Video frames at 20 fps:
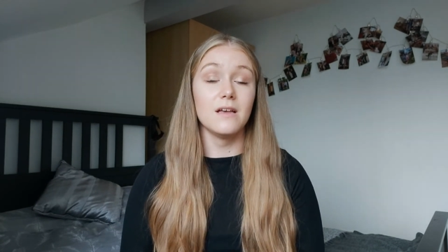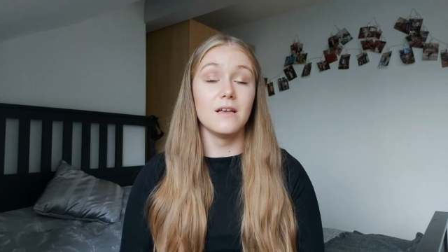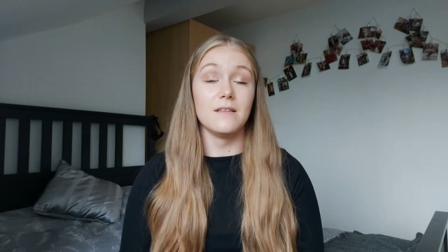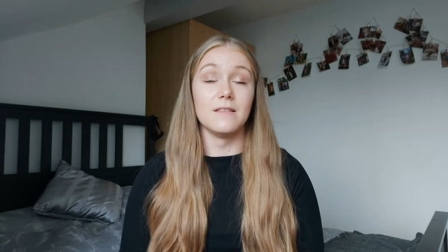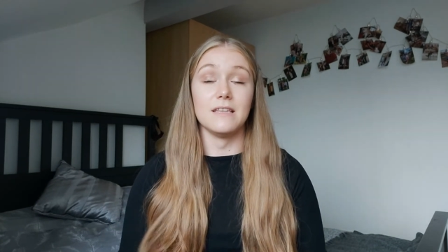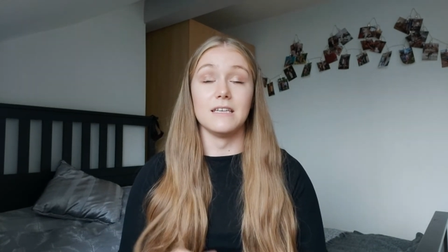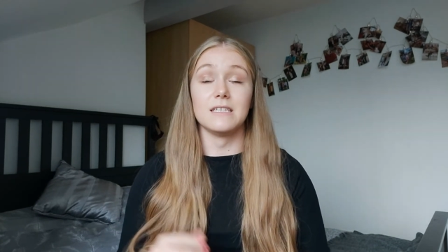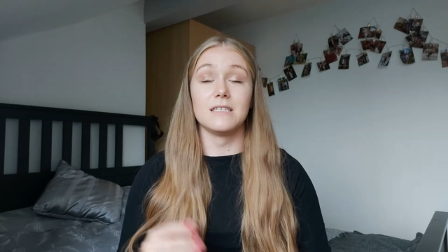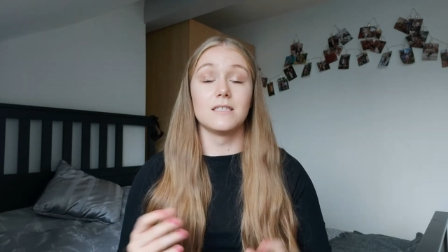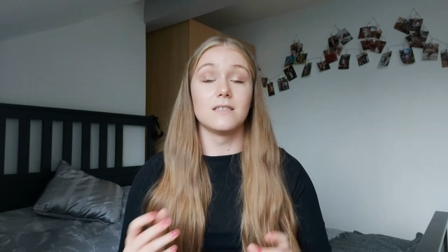
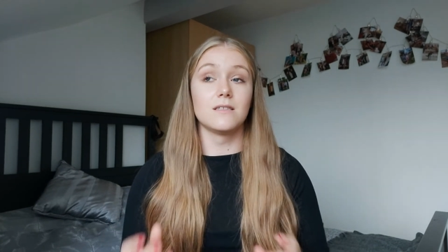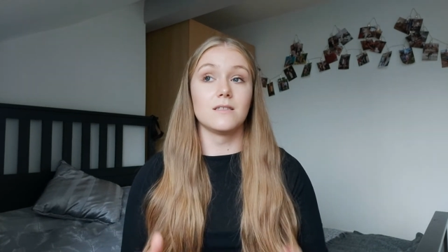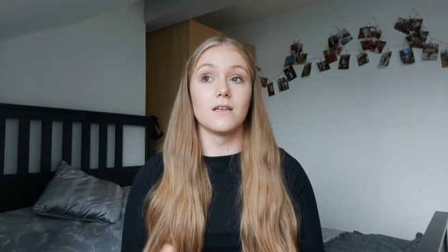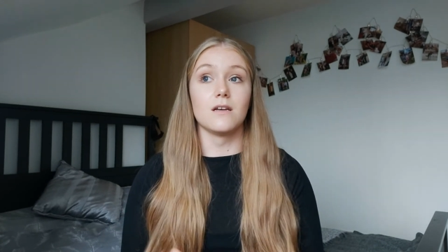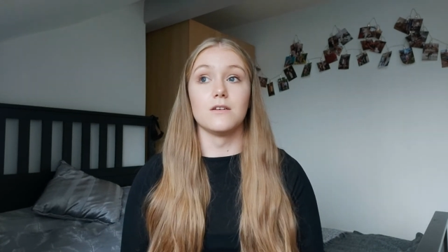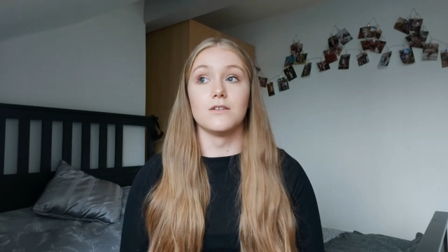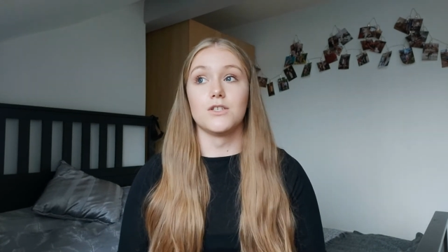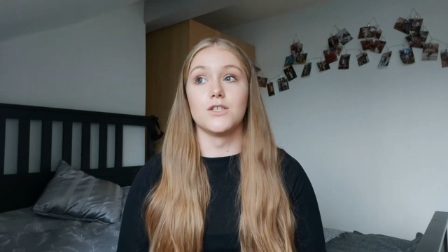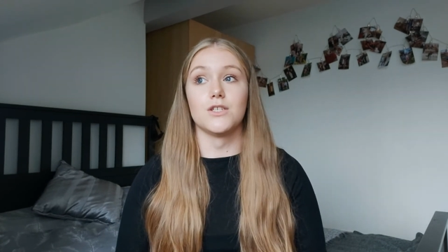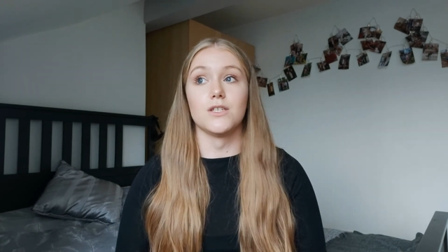this
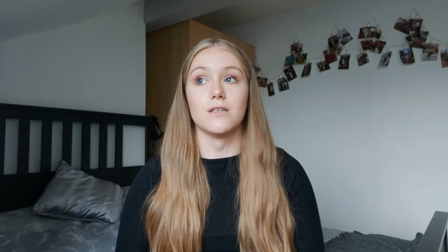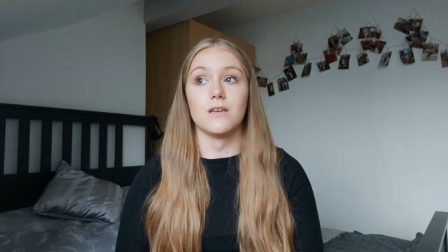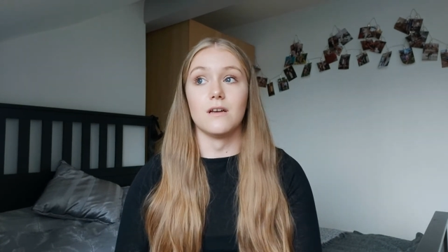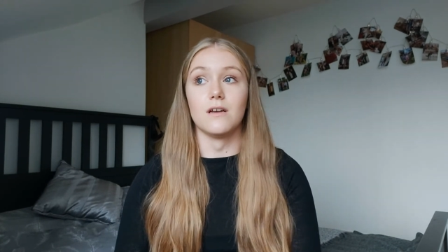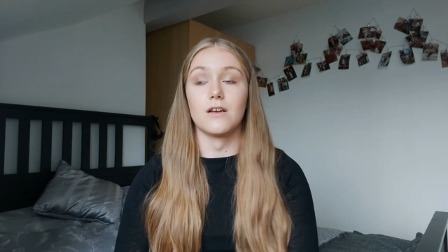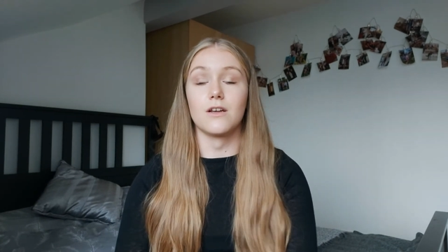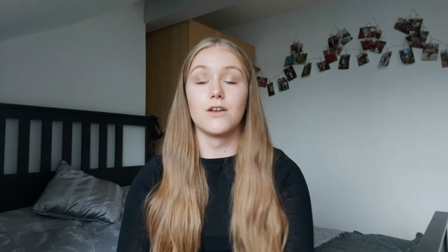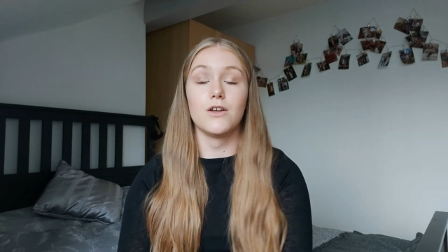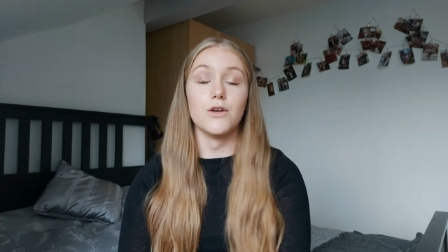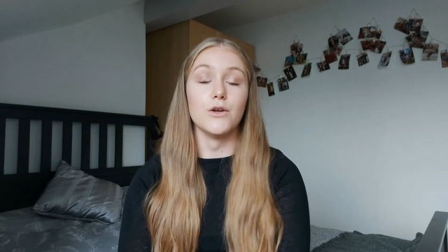such a
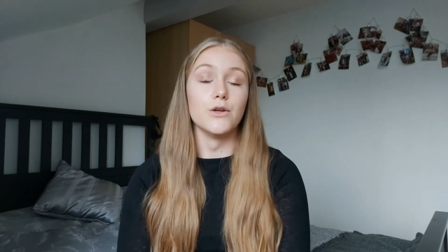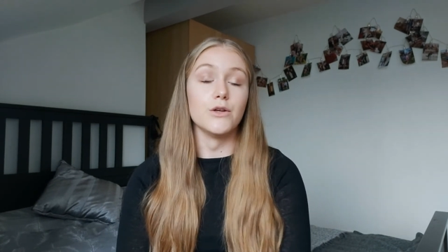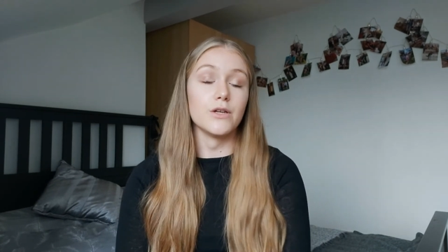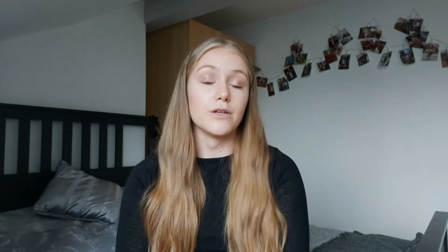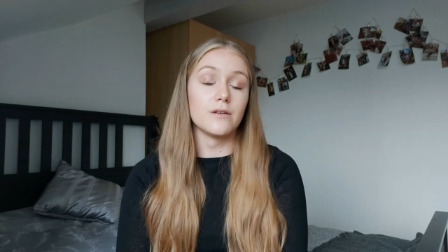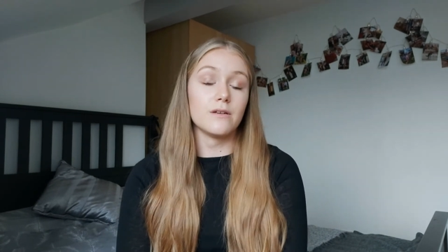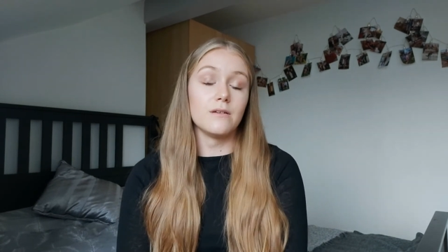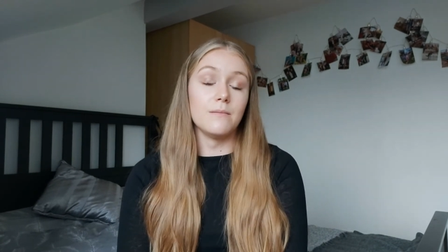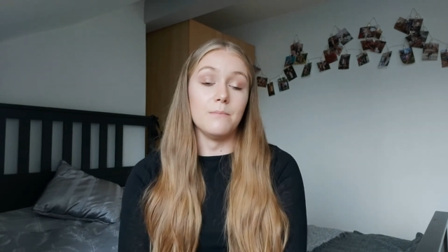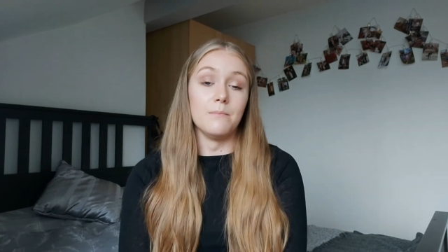good
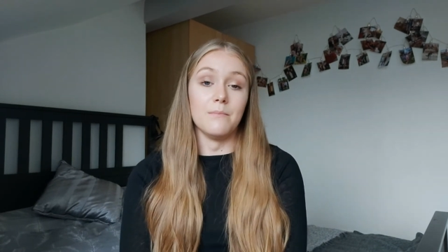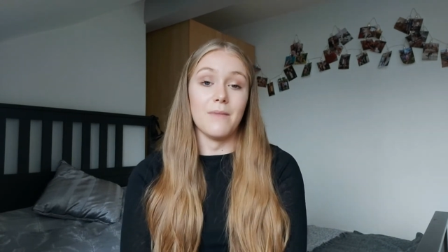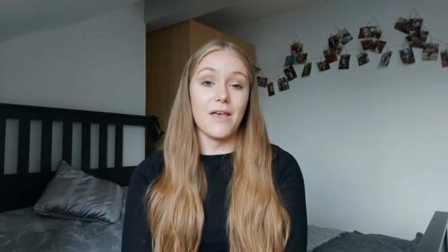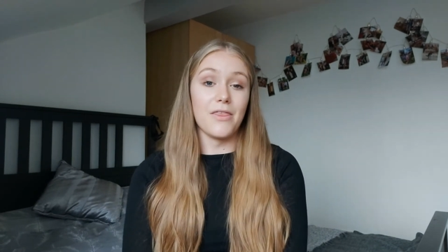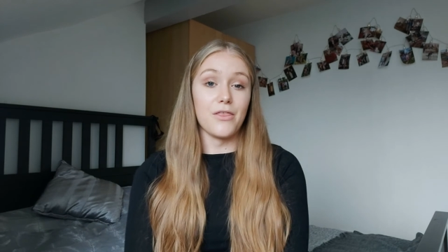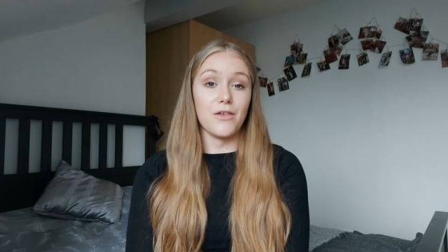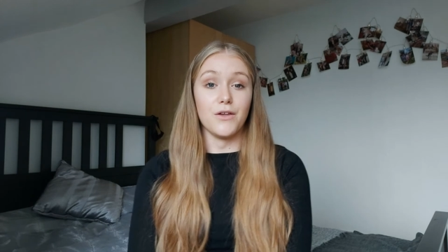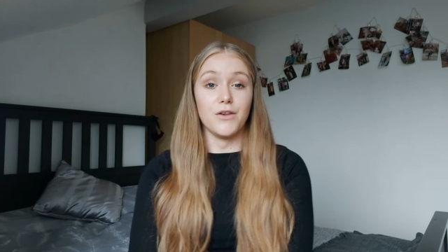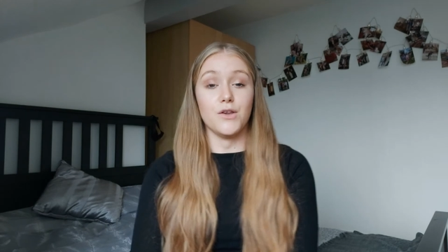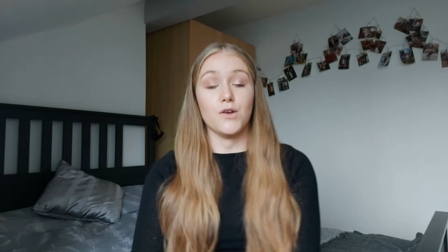
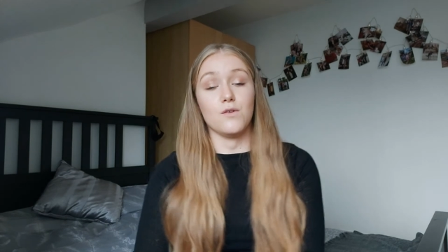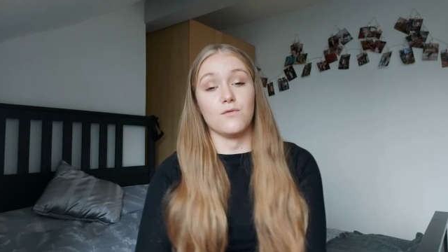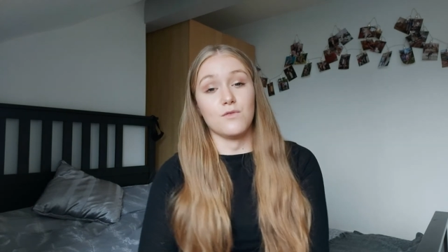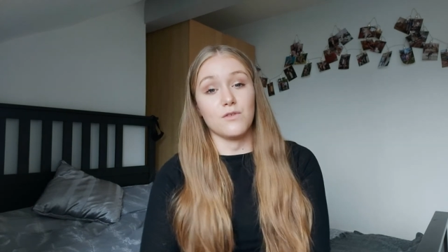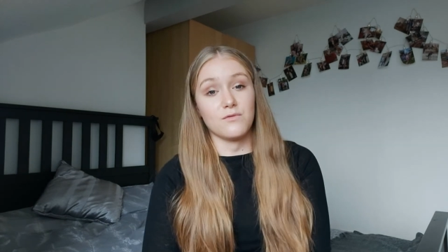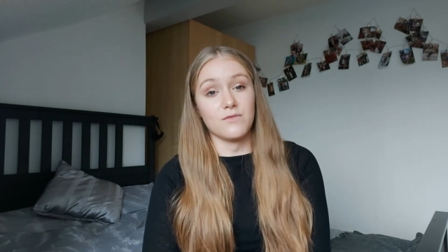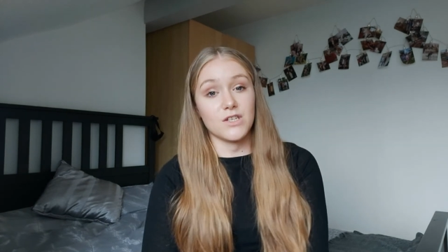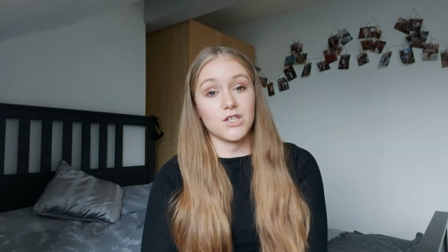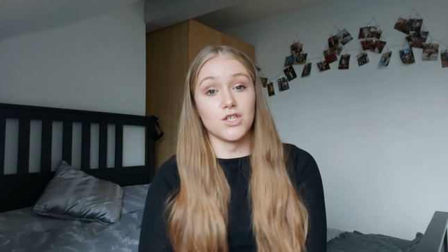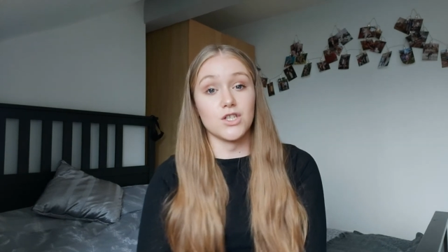method of
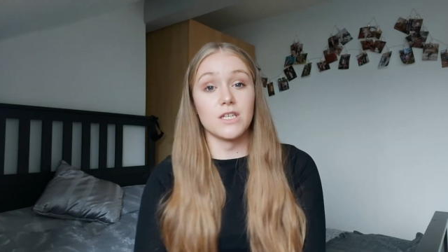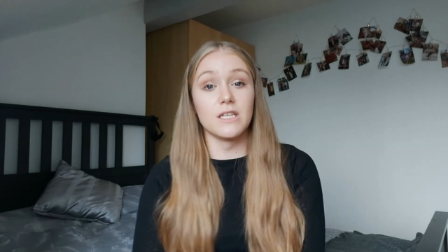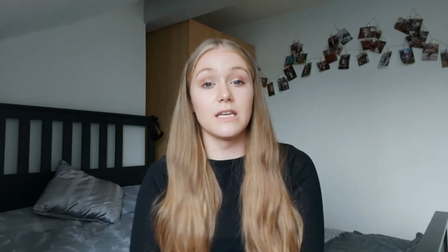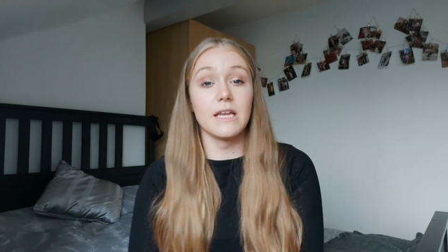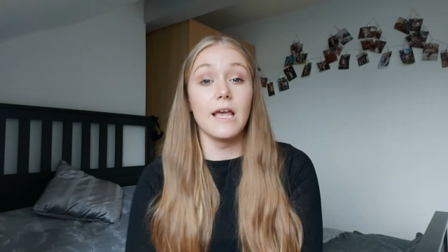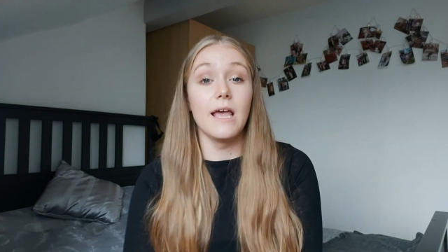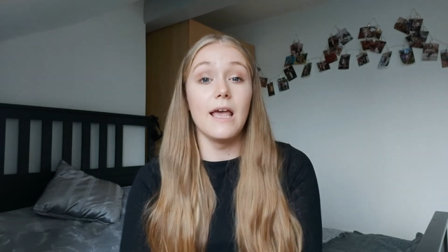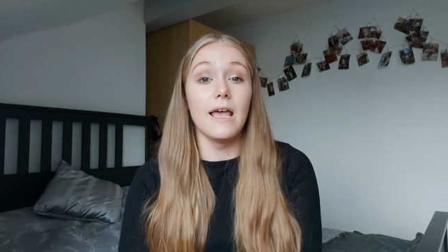revision.